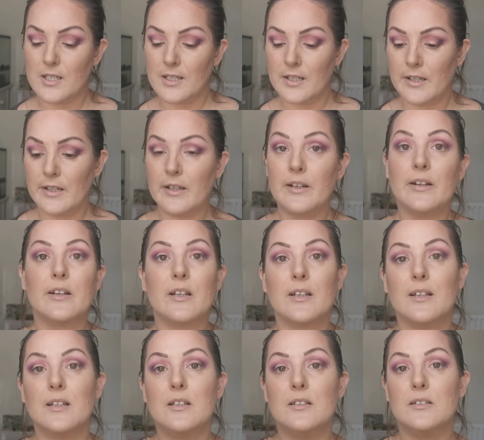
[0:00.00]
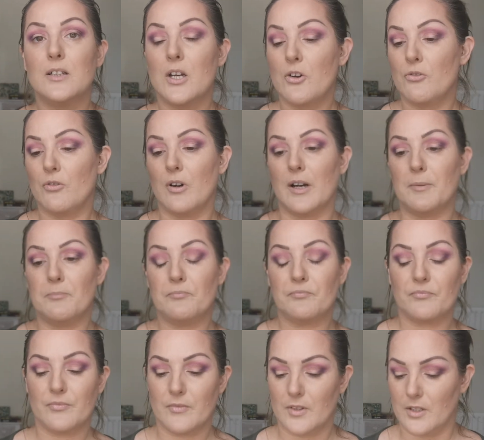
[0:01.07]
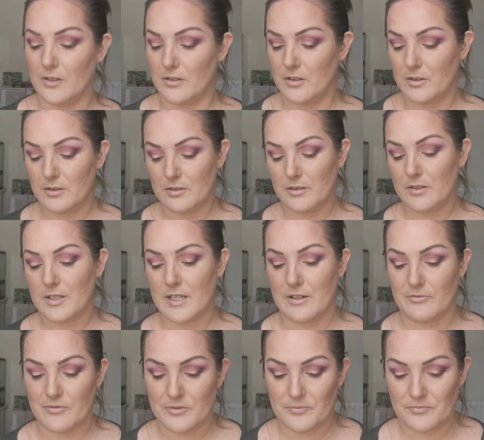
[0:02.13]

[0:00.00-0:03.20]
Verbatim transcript: did it again right oh stop